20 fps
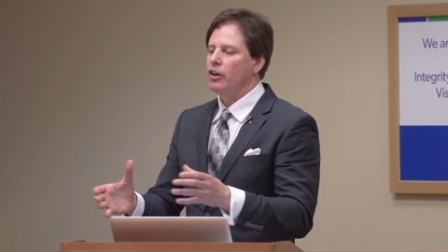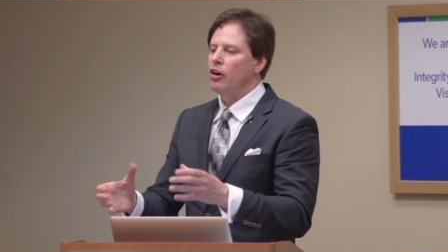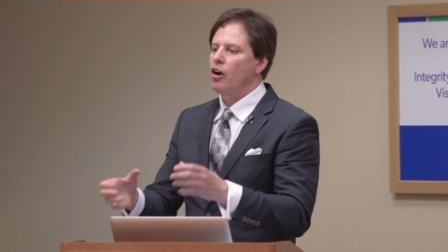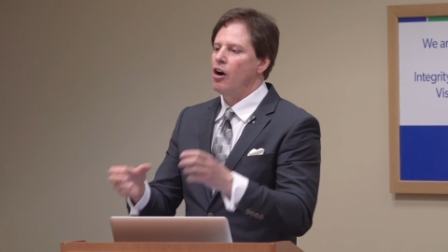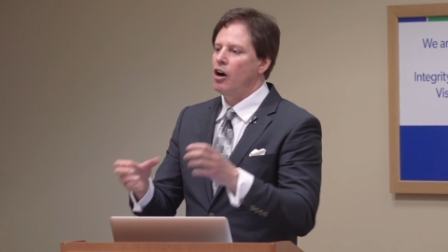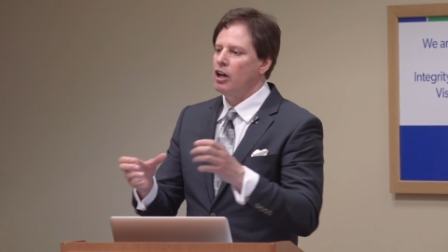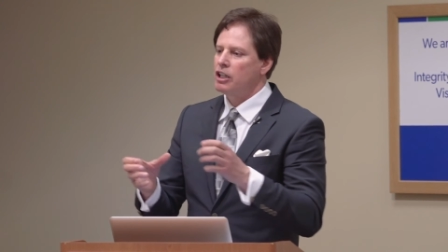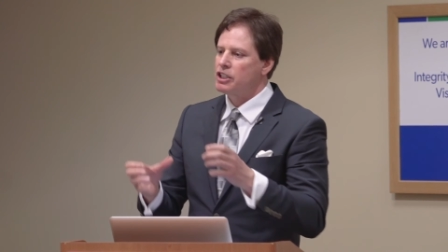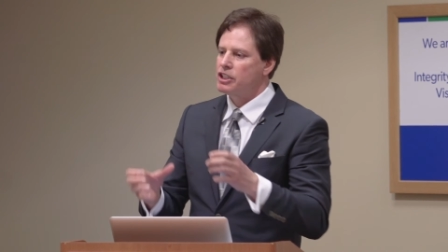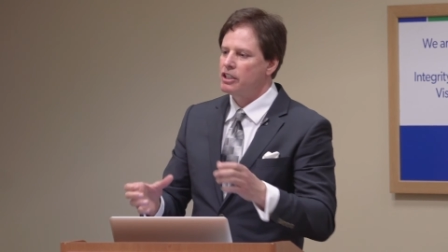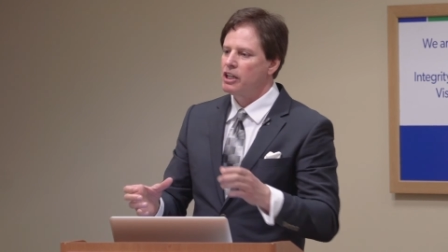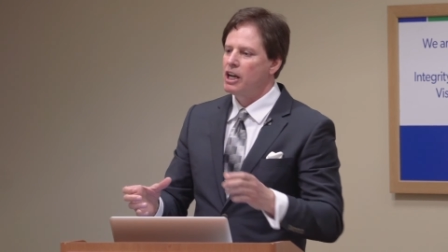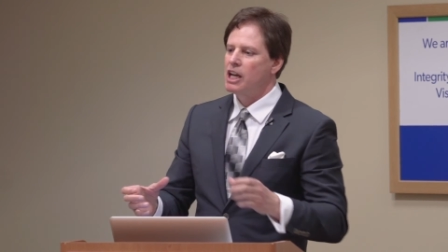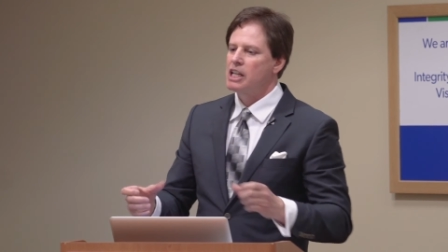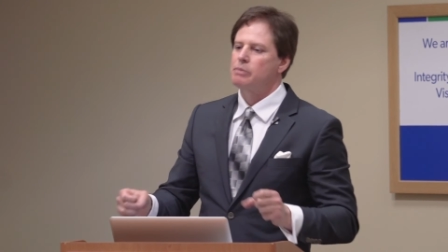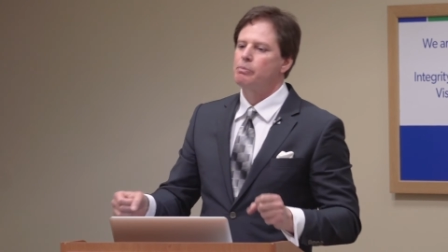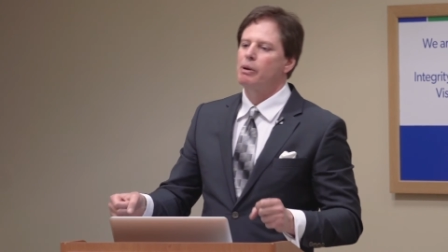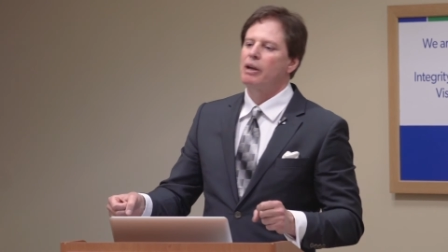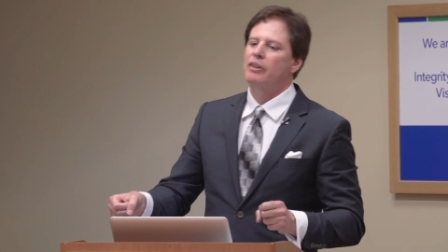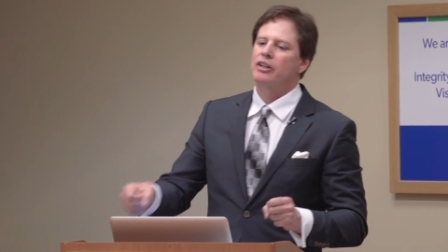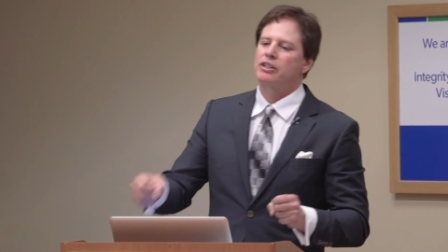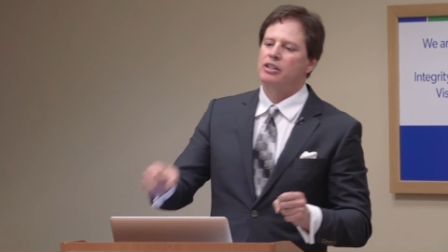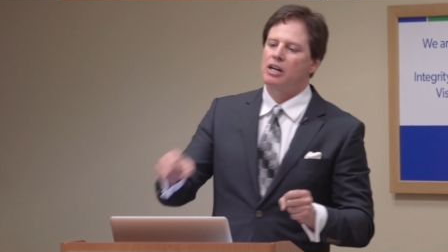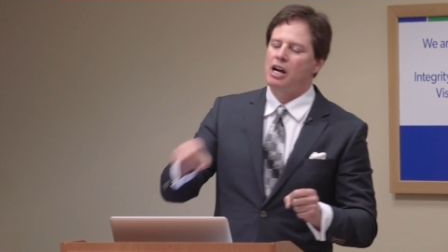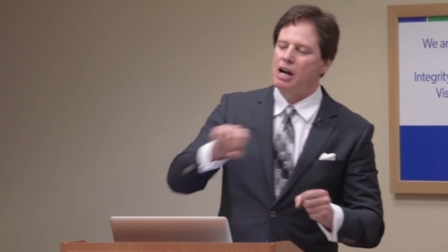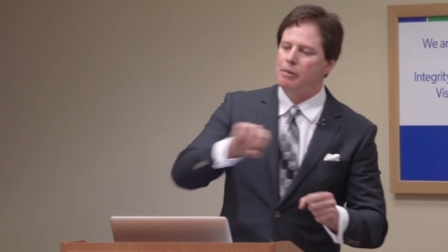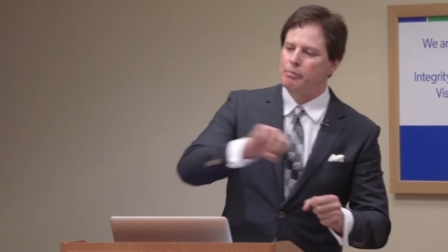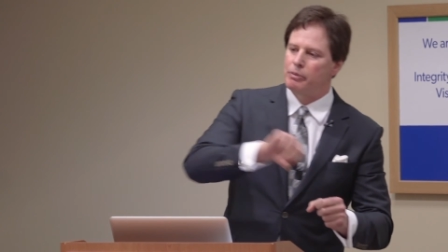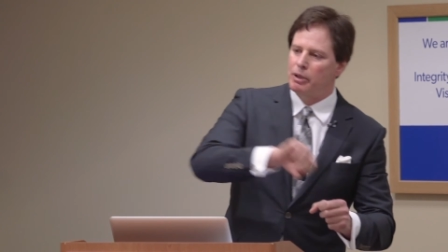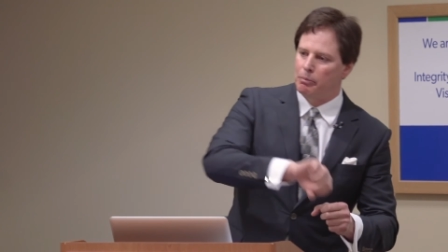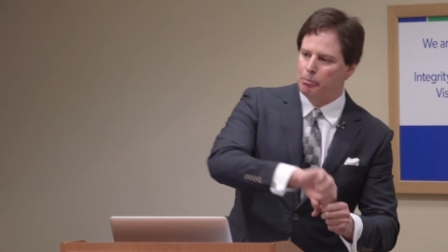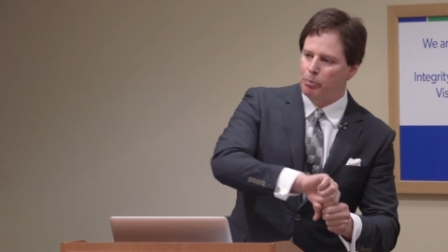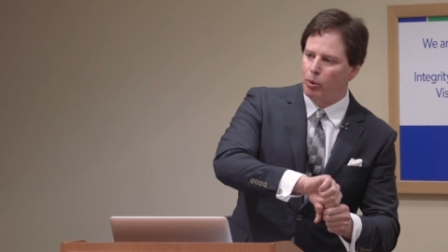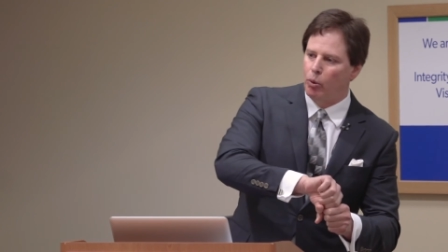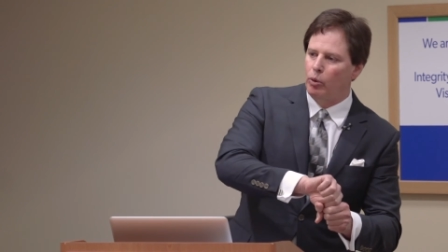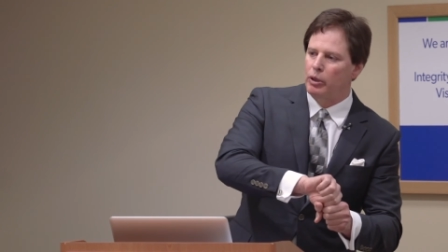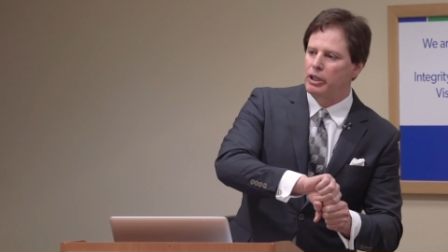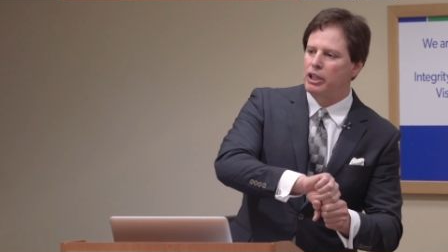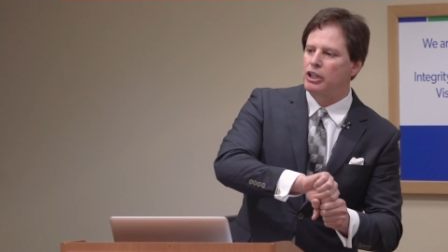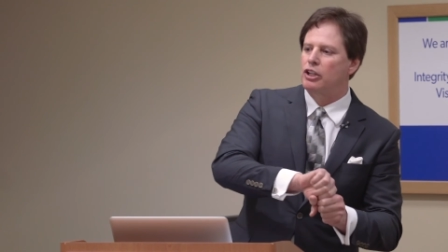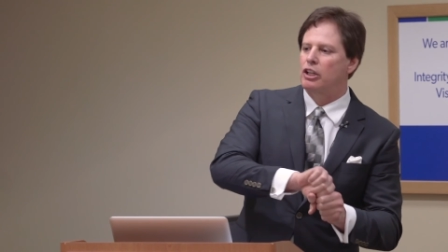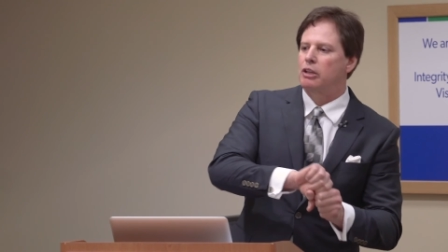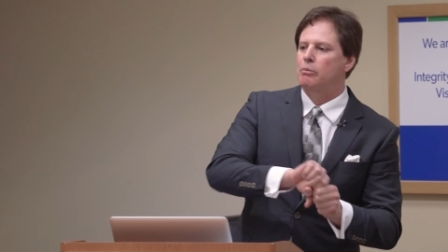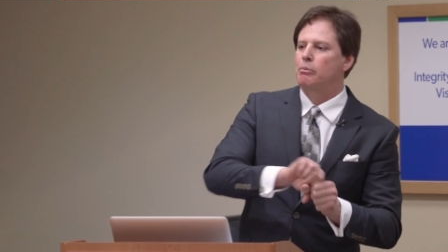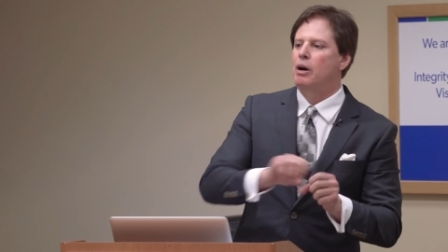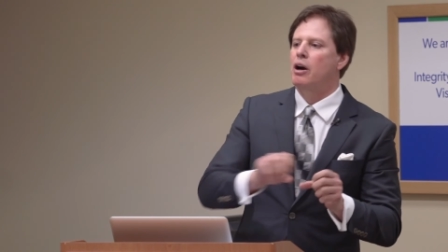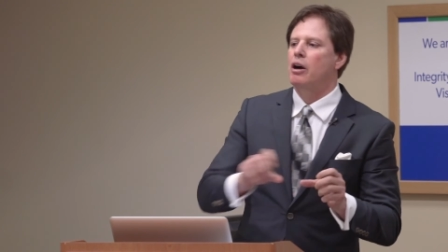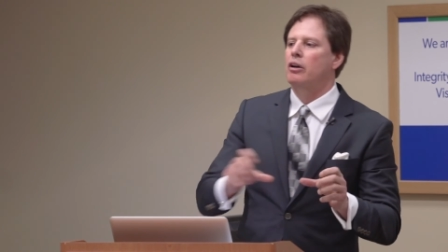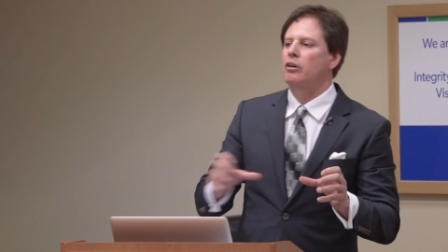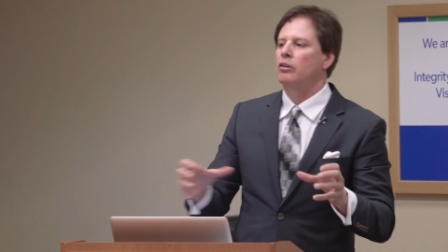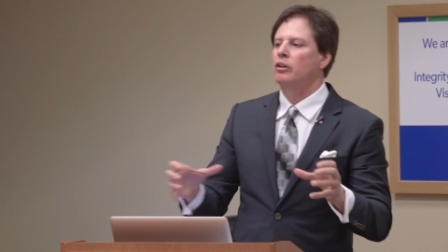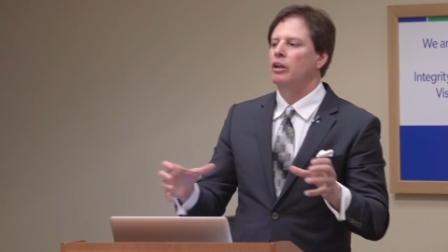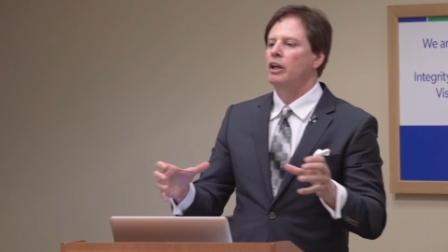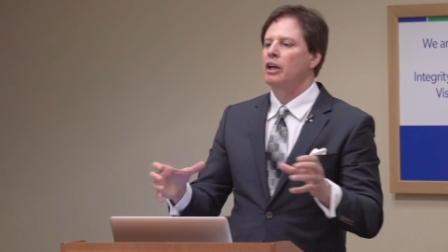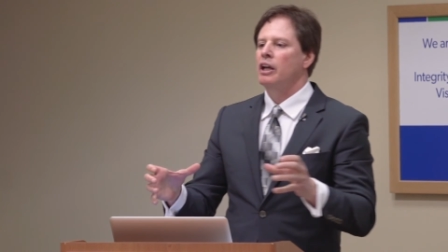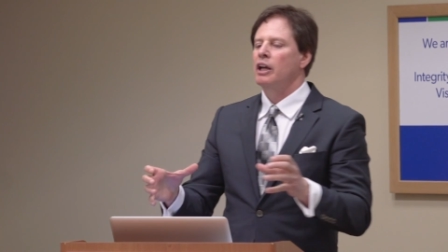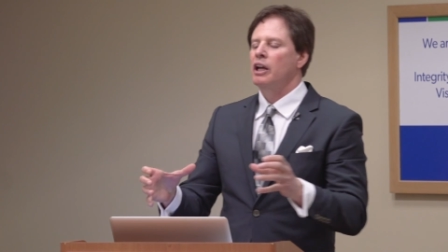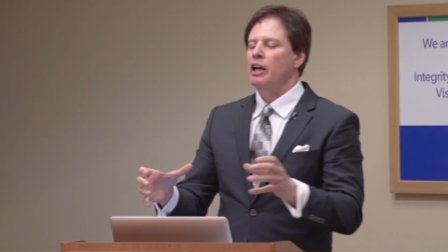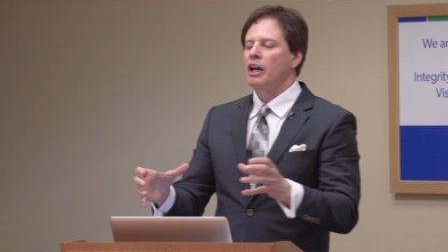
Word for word: They're oxidized by the time they're poured into the bottle.